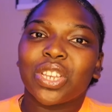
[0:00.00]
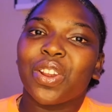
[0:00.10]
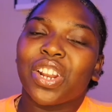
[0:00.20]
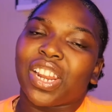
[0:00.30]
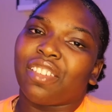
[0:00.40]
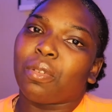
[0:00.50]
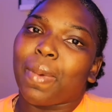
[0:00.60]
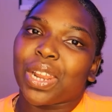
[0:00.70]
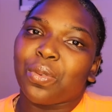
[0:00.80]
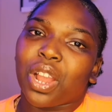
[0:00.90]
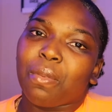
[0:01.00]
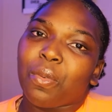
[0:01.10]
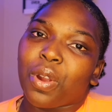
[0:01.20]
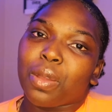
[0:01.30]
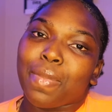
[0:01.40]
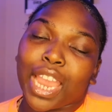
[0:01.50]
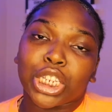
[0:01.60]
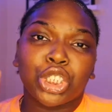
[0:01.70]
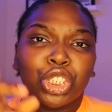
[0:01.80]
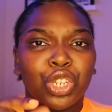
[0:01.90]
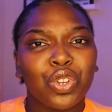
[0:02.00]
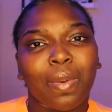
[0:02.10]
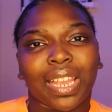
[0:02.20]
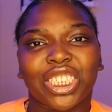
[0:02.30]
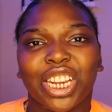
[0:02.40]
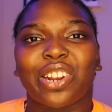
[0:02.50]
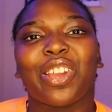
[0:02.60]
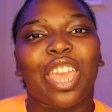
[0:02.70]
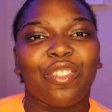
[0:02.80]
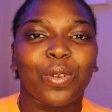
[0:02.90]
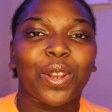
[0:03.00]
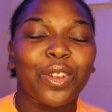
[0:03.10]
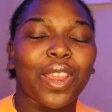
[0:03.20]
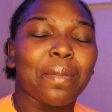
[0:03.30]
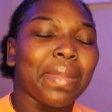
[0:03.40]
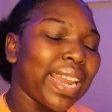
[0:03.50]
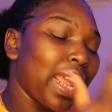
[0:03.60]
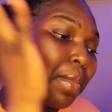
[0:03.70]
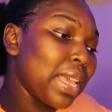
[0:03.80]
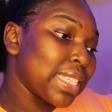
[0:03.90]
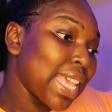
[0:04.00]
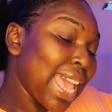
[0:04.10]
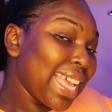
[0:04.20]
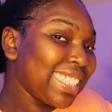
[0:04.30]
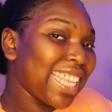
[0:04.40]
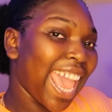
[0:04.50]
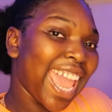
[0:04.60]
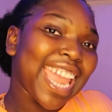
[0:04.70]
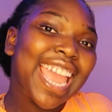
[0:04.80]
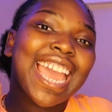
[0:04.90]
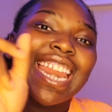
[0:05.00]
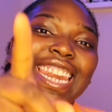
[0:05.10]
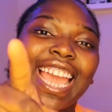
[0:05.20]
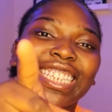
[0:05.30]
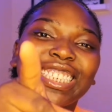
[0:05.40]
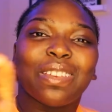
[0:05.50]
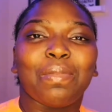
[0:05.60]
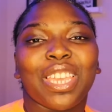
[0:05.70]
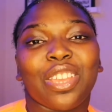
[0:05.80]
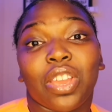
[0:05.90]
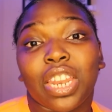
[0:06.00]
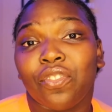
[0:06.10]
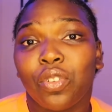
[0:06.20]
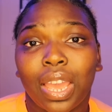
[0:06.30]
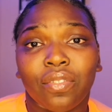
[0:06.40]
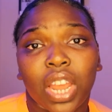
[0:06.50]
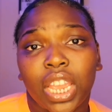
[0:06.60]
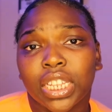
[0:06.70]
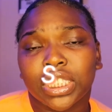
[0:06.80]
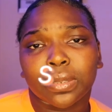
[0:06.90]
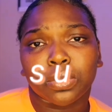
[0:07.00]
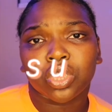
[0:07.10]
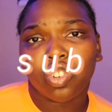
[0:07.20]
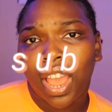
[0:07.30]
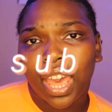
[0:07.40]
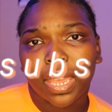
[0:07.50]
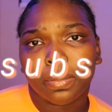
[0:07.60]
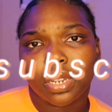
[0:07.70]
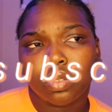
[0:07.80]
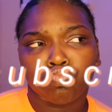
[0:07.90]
going on, everybody? Welcome or welcome back to my channel. If you're new here, my name is Tay. Nice to meet you. And if you have not yet subscribed,